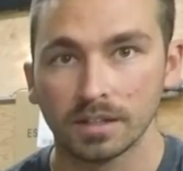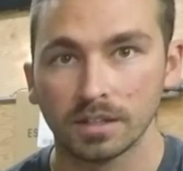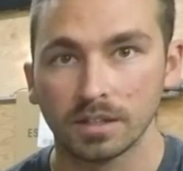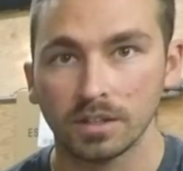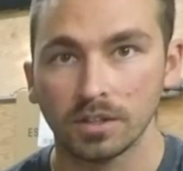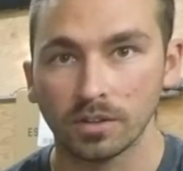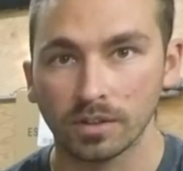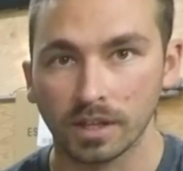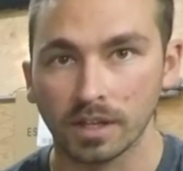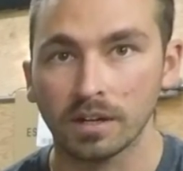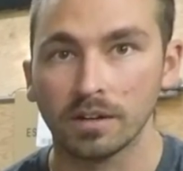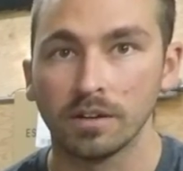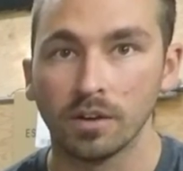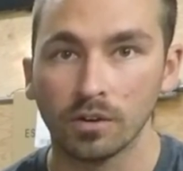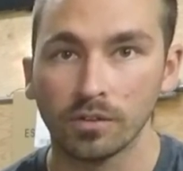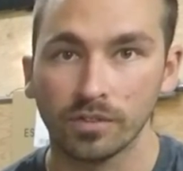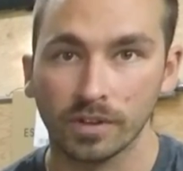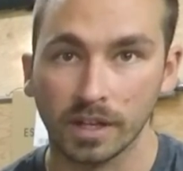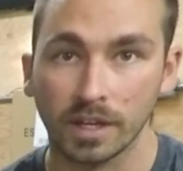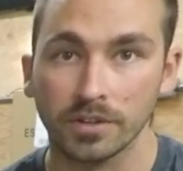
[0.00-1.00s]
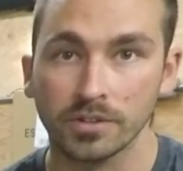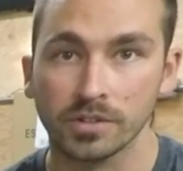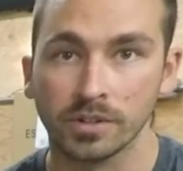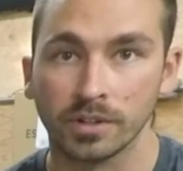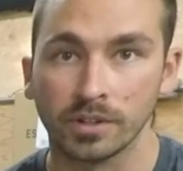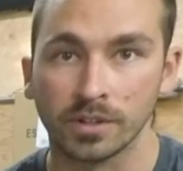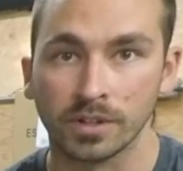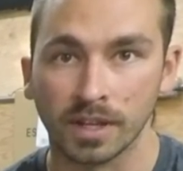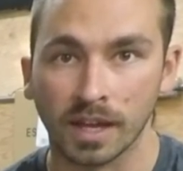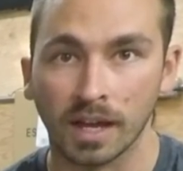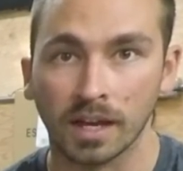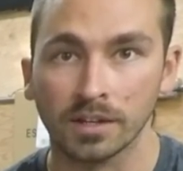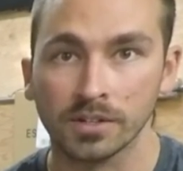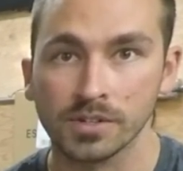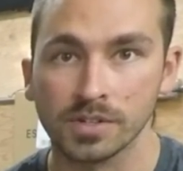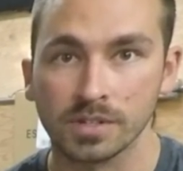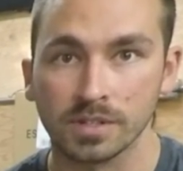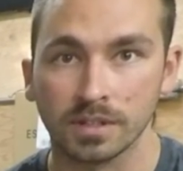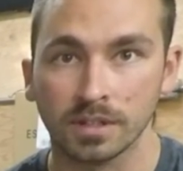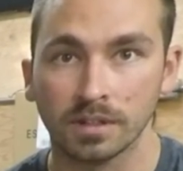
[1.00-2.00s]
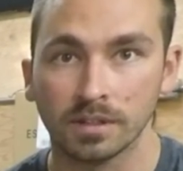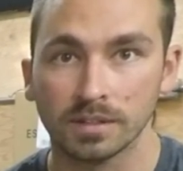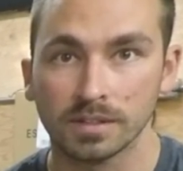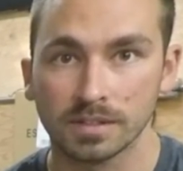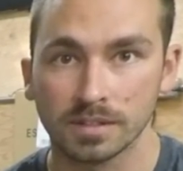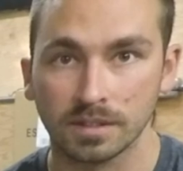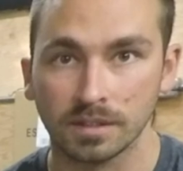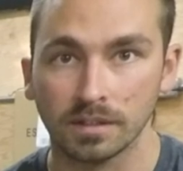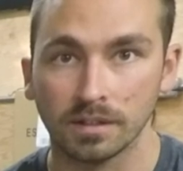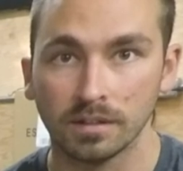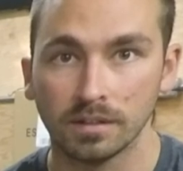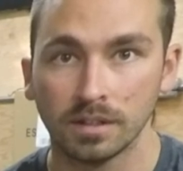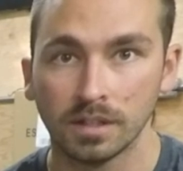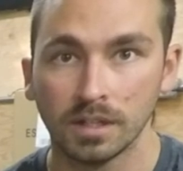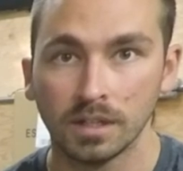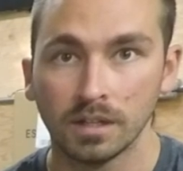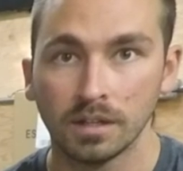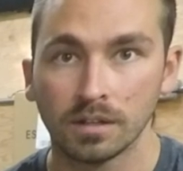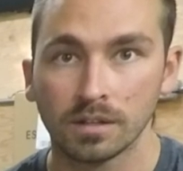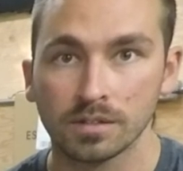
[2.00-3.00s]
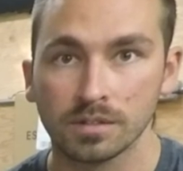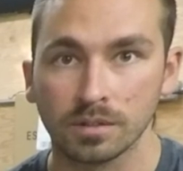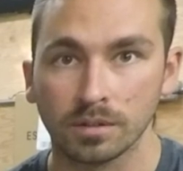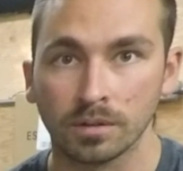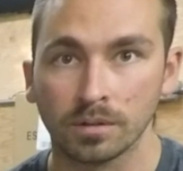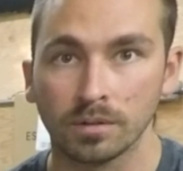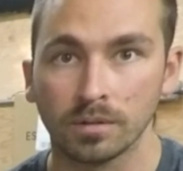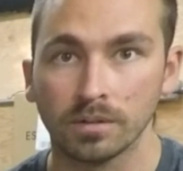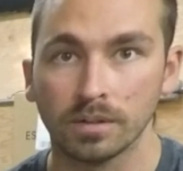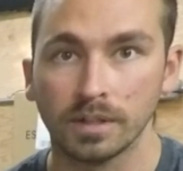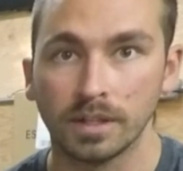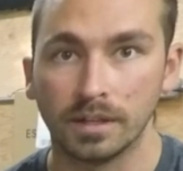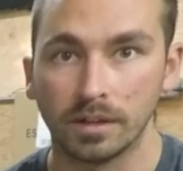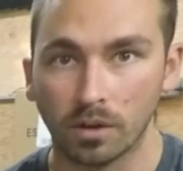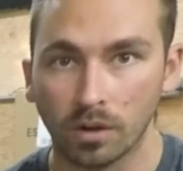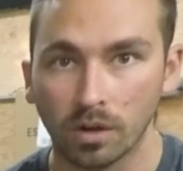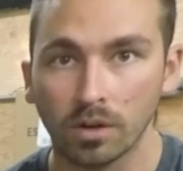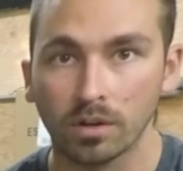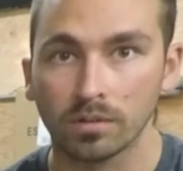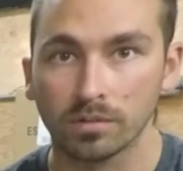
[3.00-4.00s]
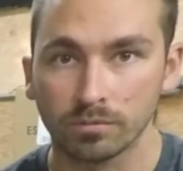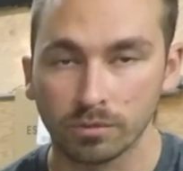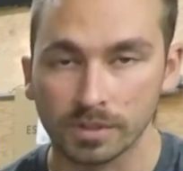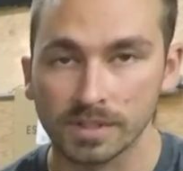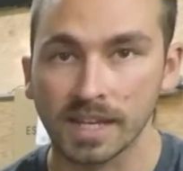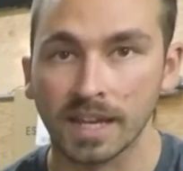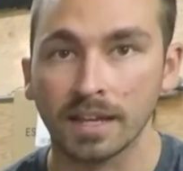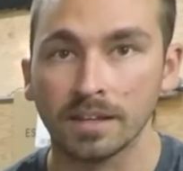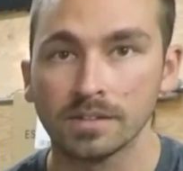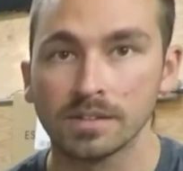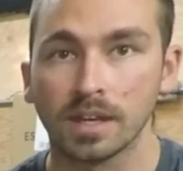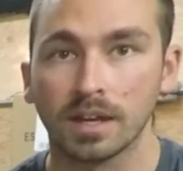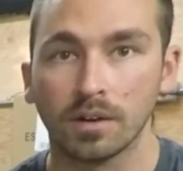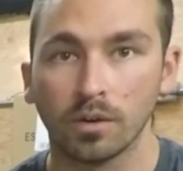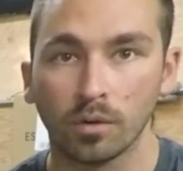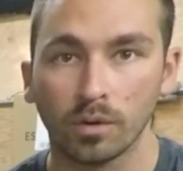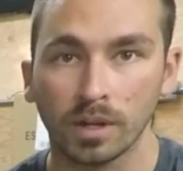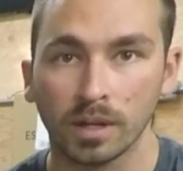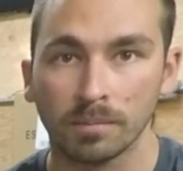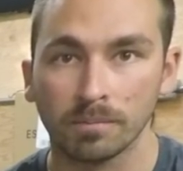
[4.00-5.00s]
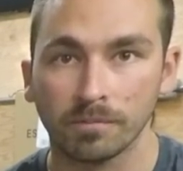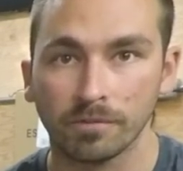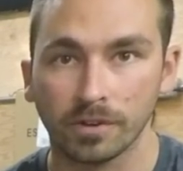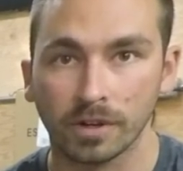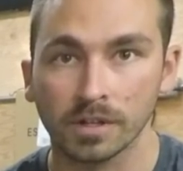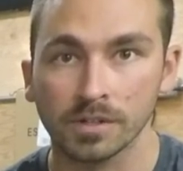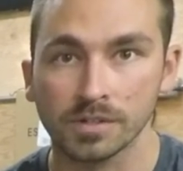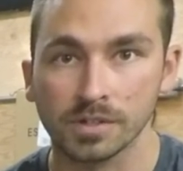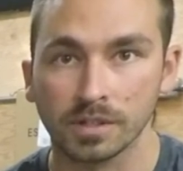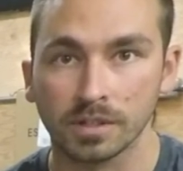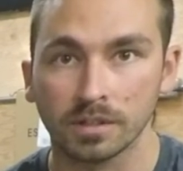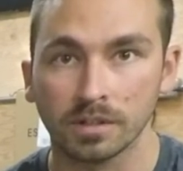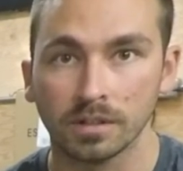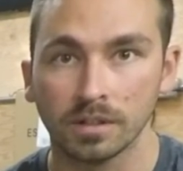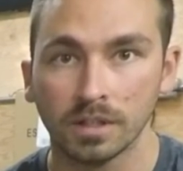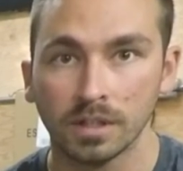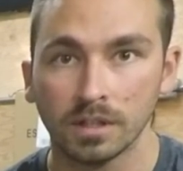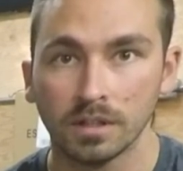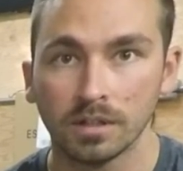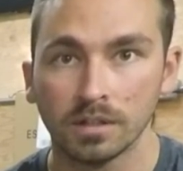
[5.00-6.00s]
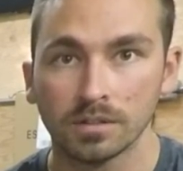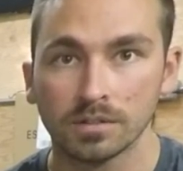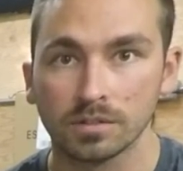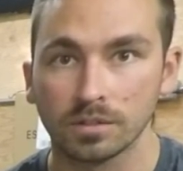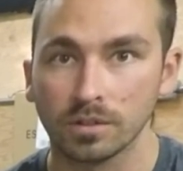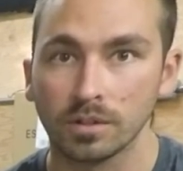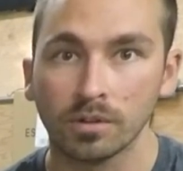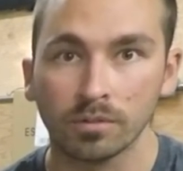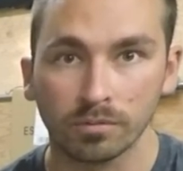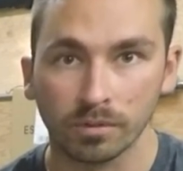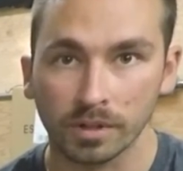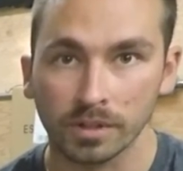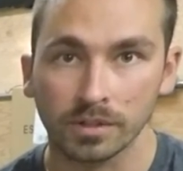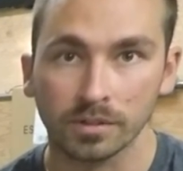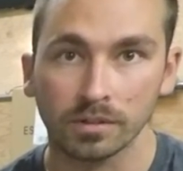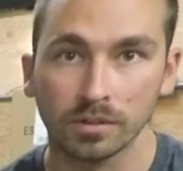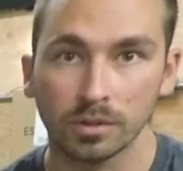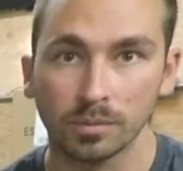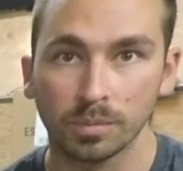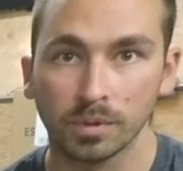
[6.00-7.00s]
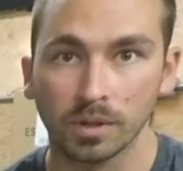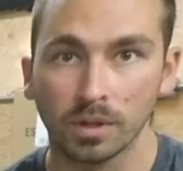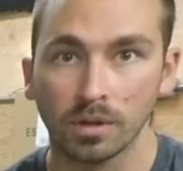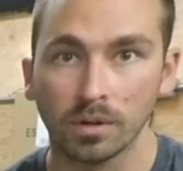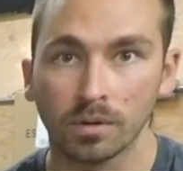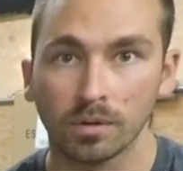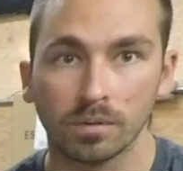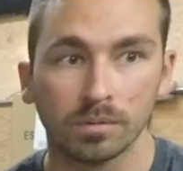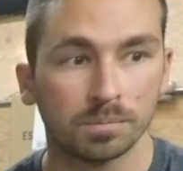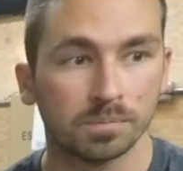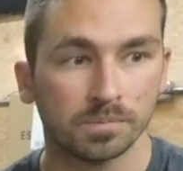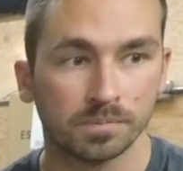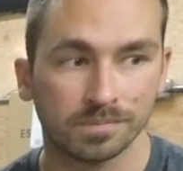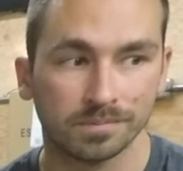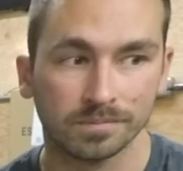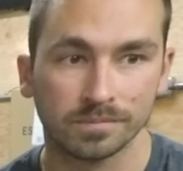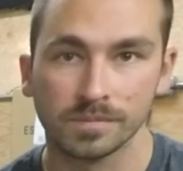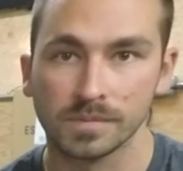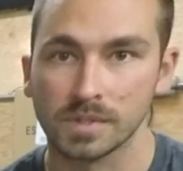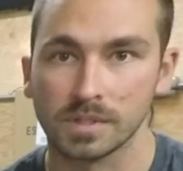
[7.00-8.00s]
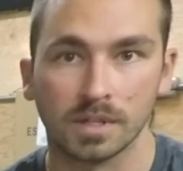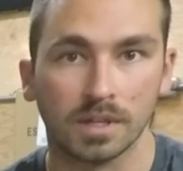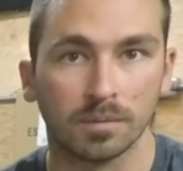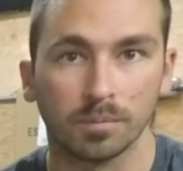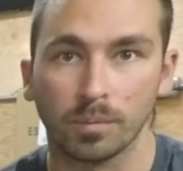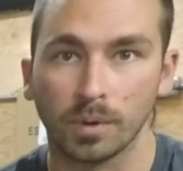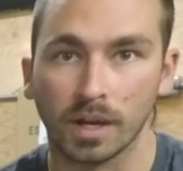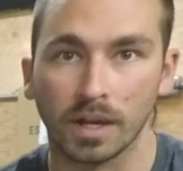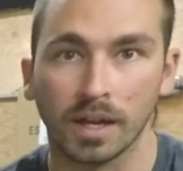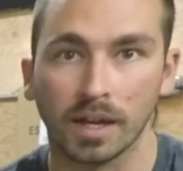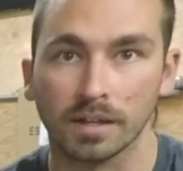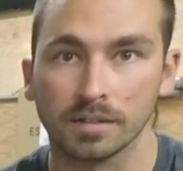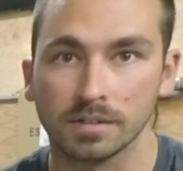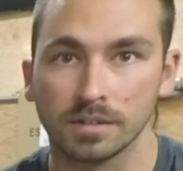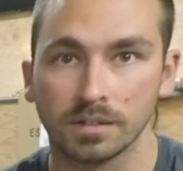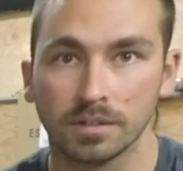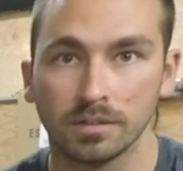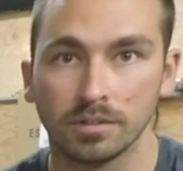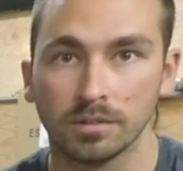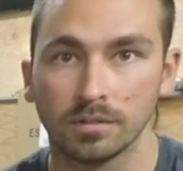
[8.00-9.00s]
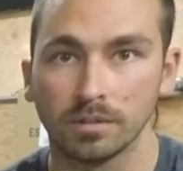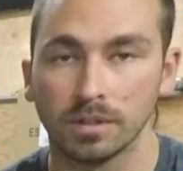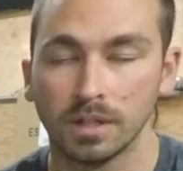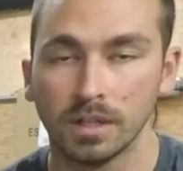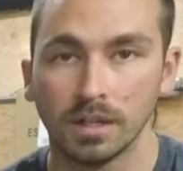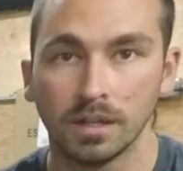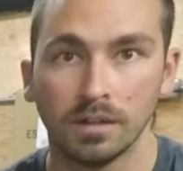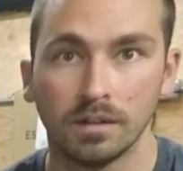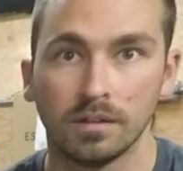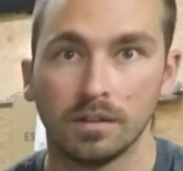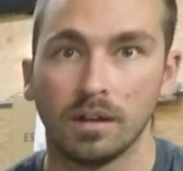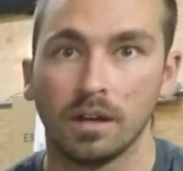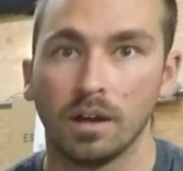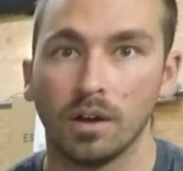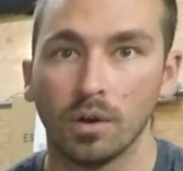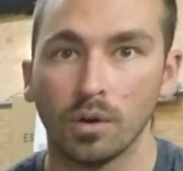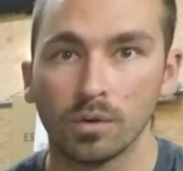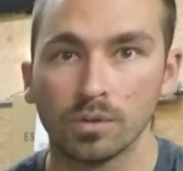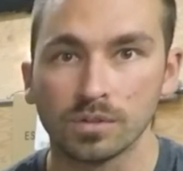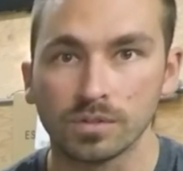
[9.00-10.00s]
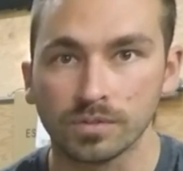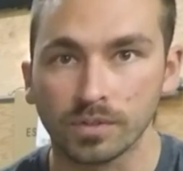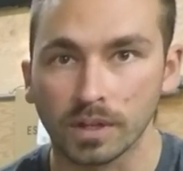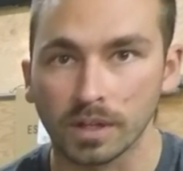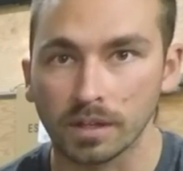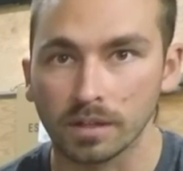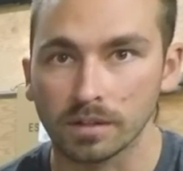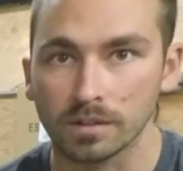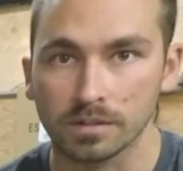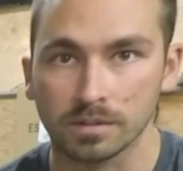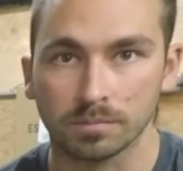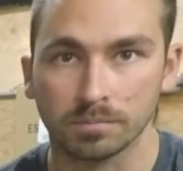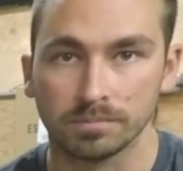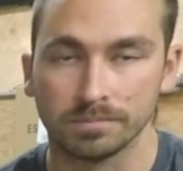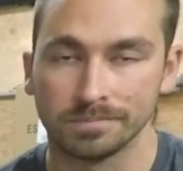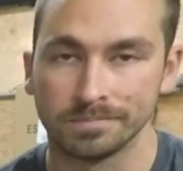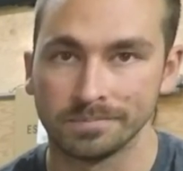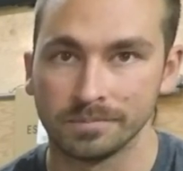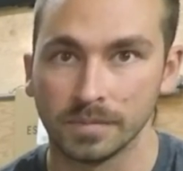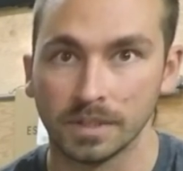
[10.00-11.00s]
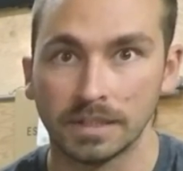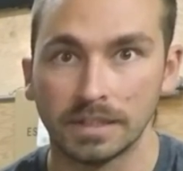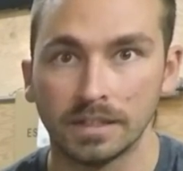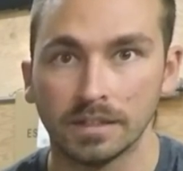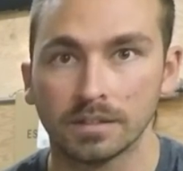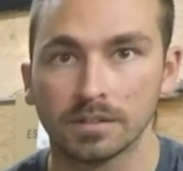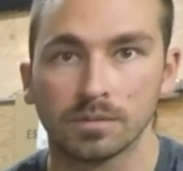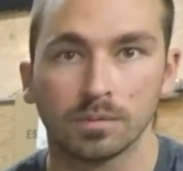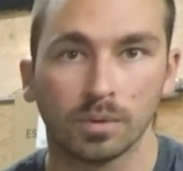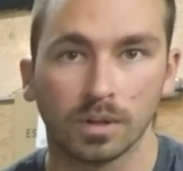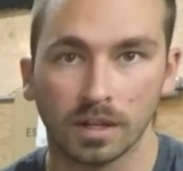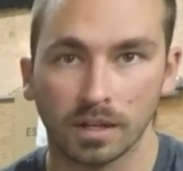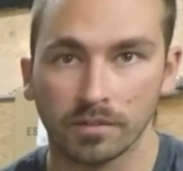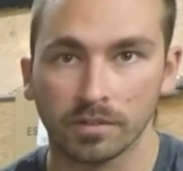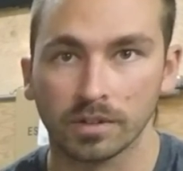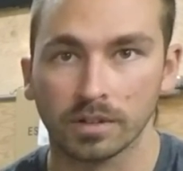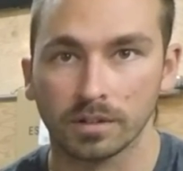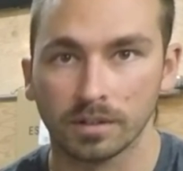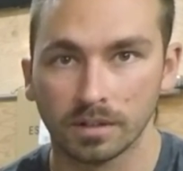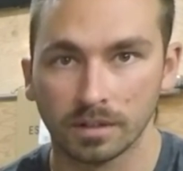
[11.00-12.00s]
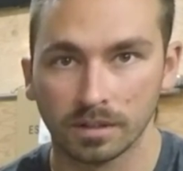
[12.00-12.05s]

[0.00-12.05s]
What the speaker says: you'll get a notification on your dash still. So it retains that OEM function, so you don't run your loop low, say by accident a hose fails, leaks, whatever.